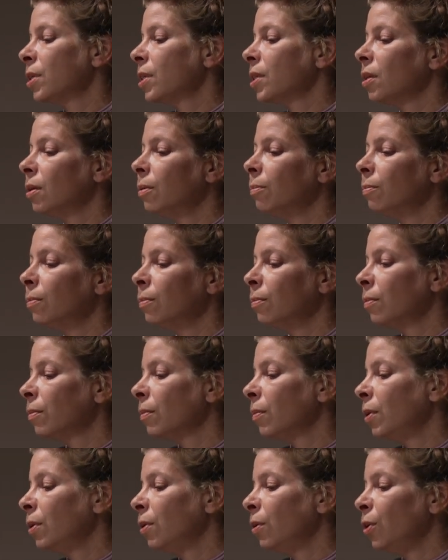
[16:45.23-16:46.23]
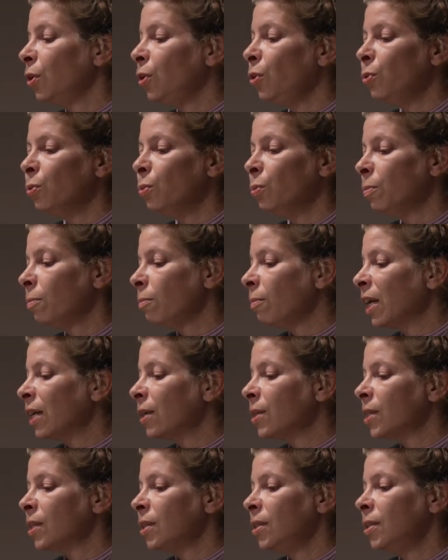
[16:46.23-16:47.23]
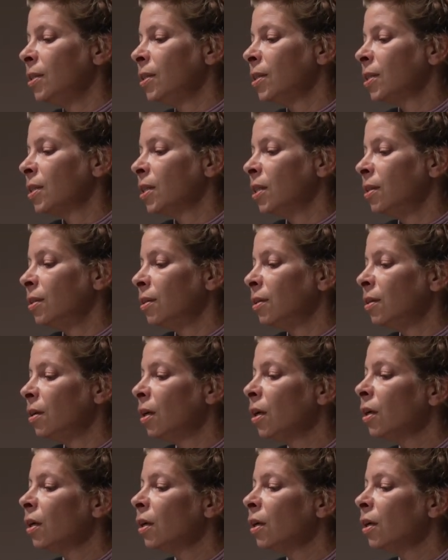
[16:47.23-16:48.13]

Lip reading: some new magazines, and